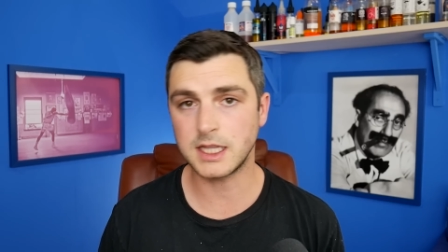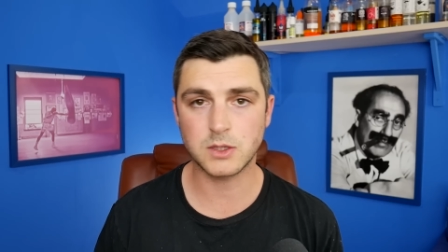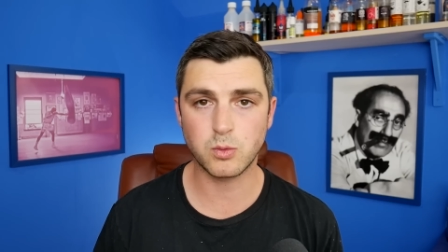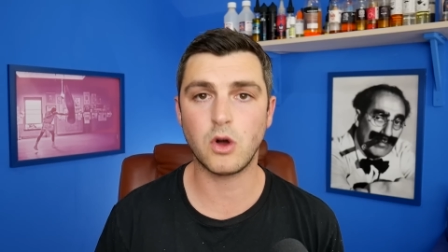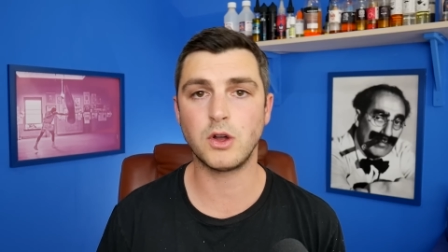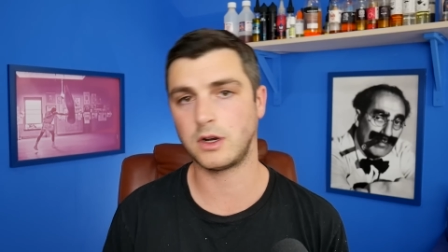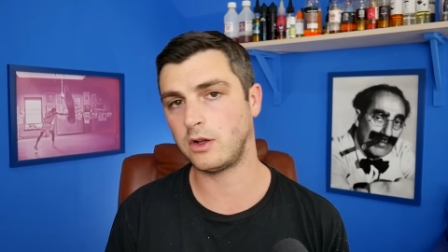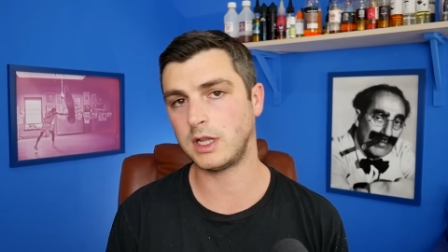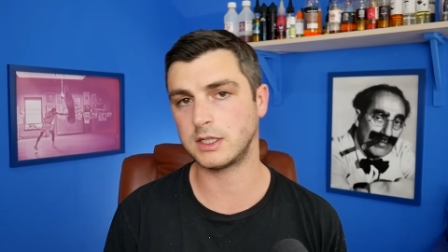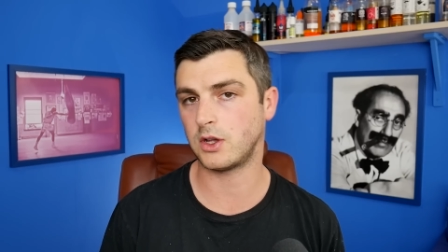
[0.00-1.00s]
this one and
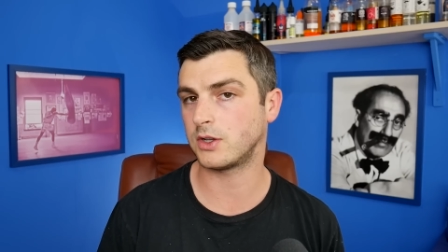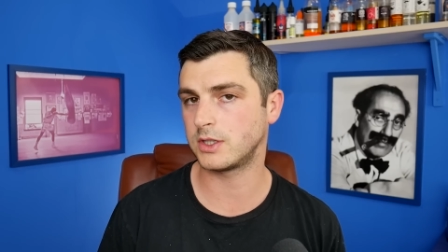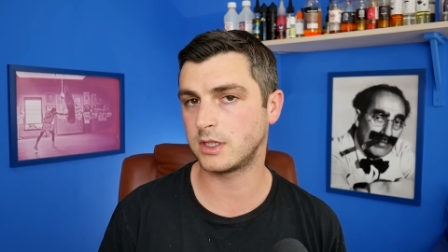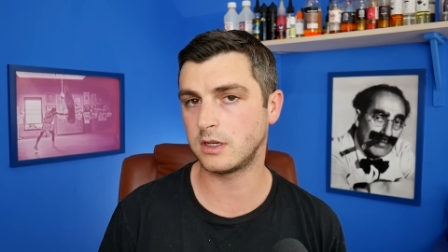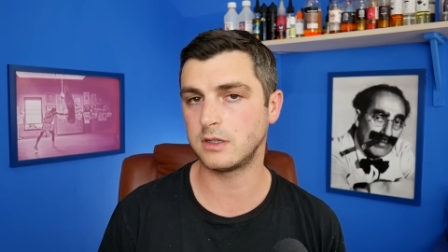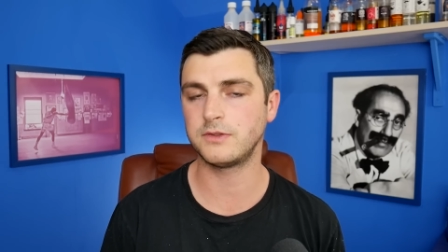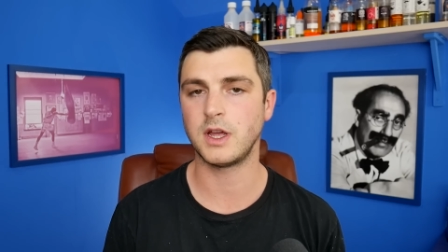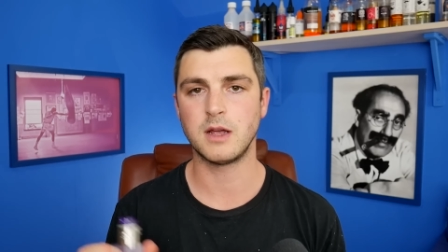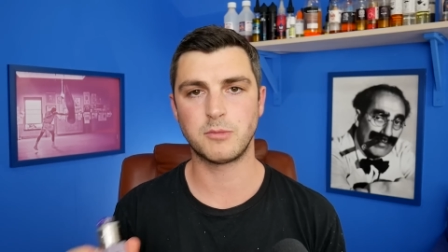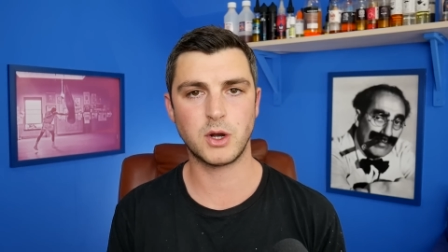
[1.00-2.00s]
all that sort of stuff.
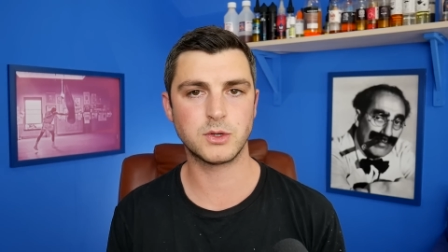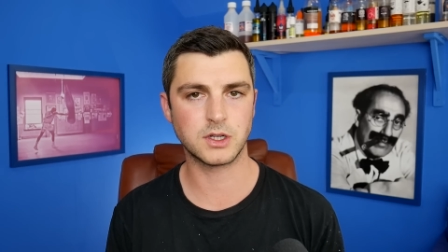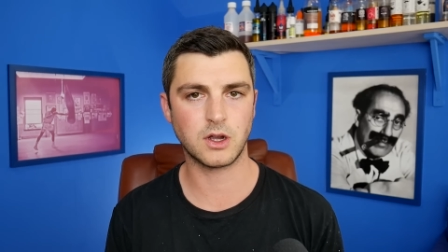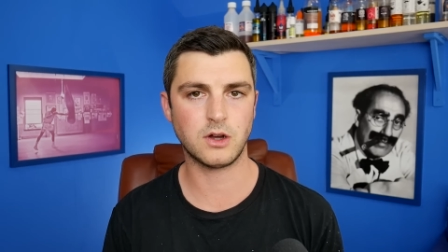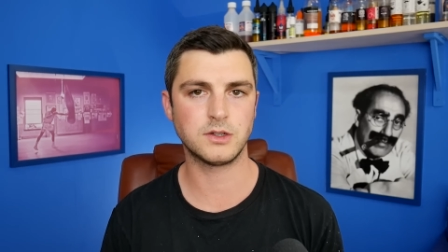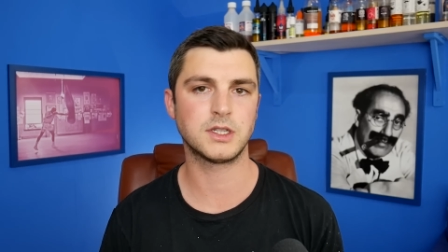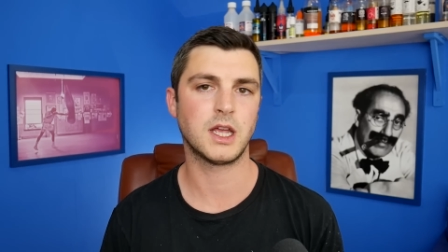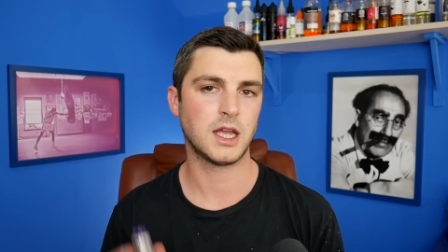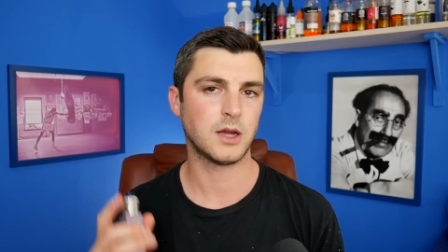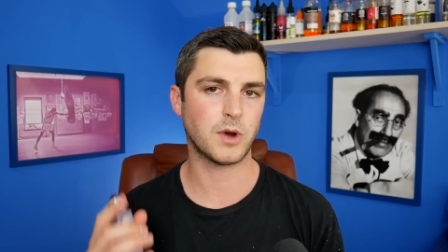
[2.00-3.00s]
Pros and cons
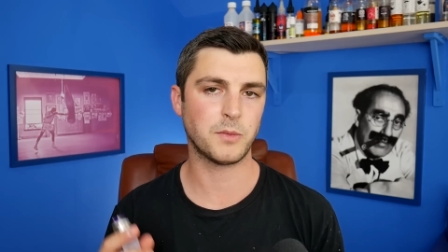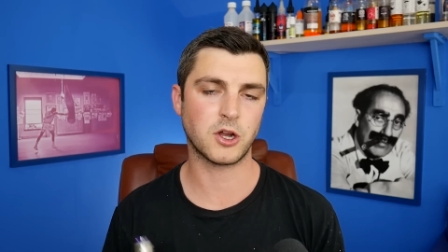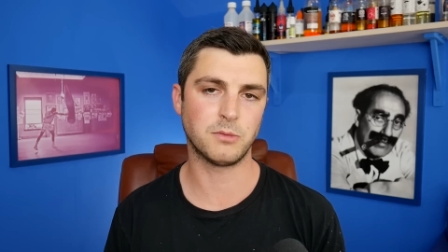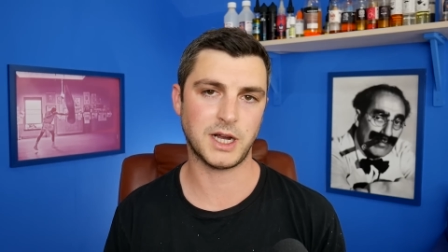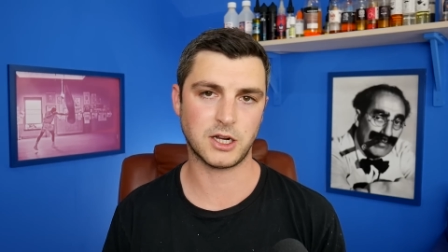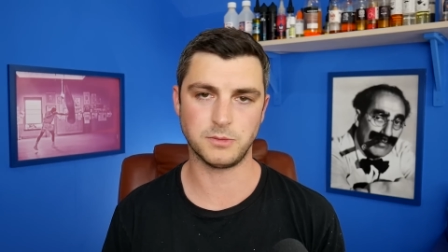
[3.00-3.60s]
when we come back